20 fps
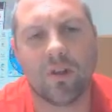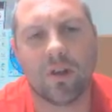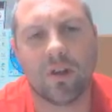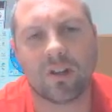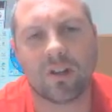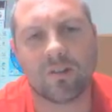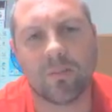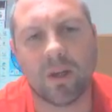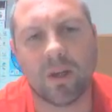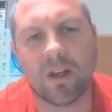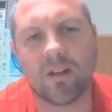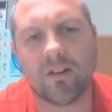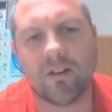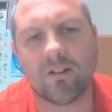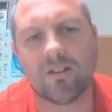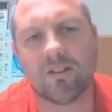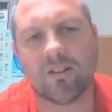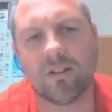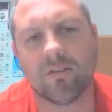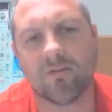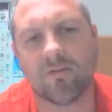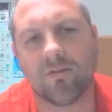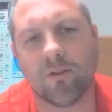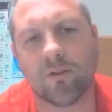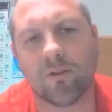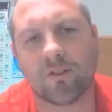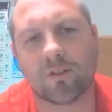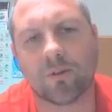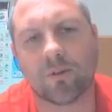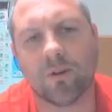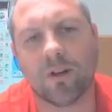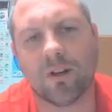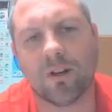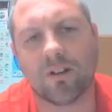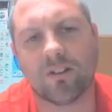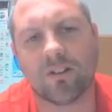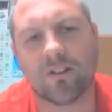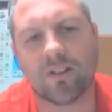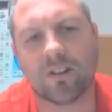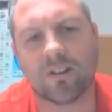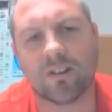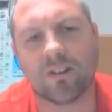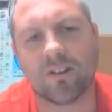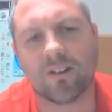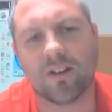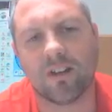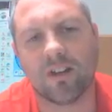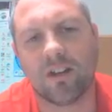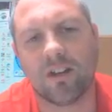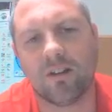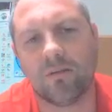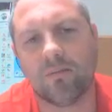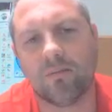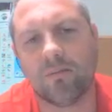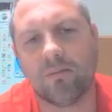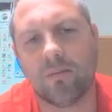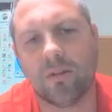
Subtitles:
Expand it, so 4 squared is 16